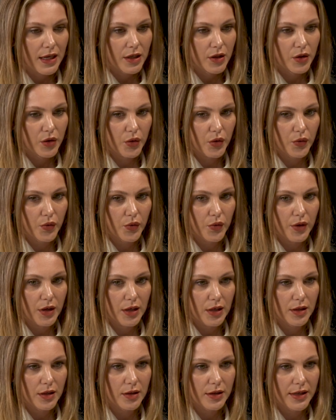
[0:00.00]
who
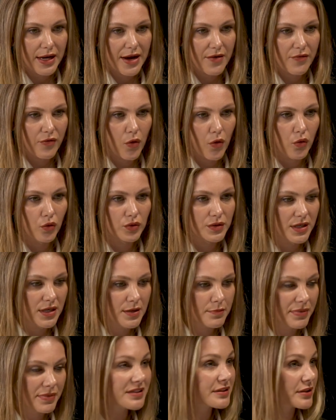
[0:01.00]
have all
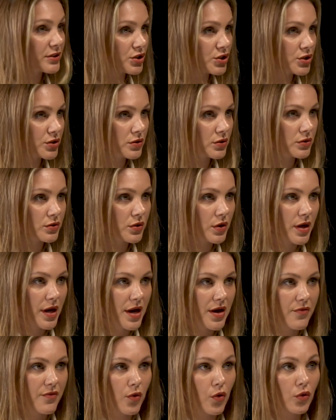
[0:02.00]
the potential,
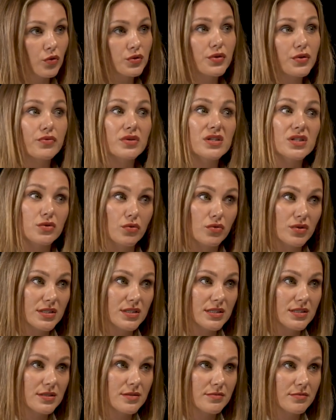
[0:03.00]
have all the
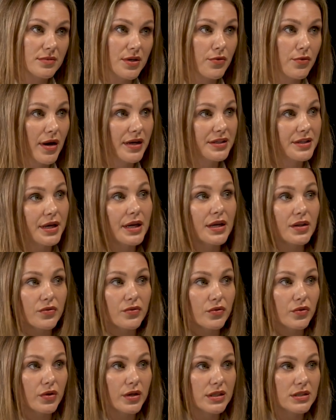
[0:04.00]
resources, the right
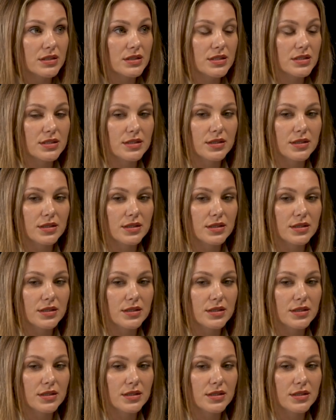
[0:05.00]
influence,